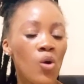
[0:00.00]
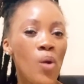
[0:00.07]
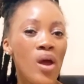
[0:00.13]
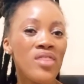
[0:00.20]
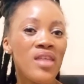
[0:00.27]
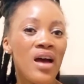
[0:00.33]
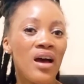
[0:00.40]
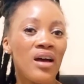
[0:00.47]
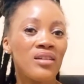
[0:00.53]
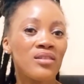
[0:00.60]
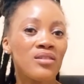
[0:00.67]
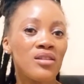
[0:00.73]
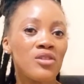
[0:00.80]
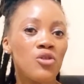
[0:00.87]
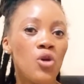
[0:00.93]

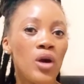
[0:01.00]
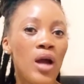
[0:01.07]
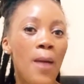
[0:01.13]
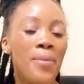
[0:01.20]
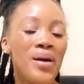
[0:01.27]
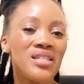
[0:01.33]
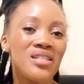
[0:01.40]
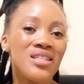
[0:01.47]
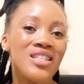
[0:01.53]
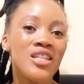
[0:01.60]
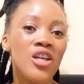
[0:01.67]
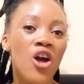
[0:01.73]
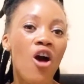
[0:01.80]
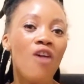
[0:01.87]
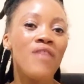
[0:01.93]
whether your
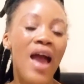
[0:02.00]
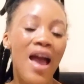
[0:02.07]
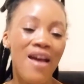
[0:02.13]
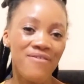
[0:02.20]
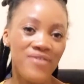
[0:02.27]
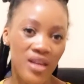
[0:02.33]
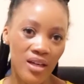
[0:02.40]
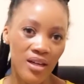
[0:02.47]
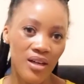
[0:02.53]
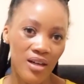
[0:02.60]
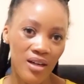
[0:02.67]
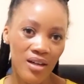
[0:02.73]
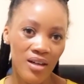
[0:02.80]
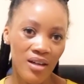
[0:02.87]
capacity of having